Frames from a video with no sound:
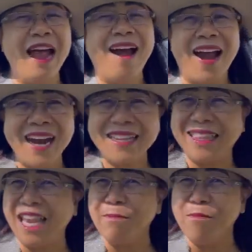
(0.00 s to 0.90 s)

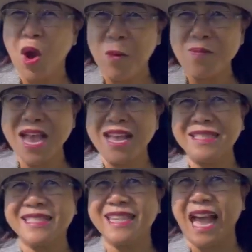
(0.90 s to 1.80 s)
Hurting
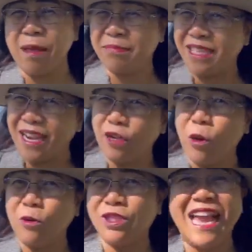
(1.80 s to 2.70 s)
moments comes and goes,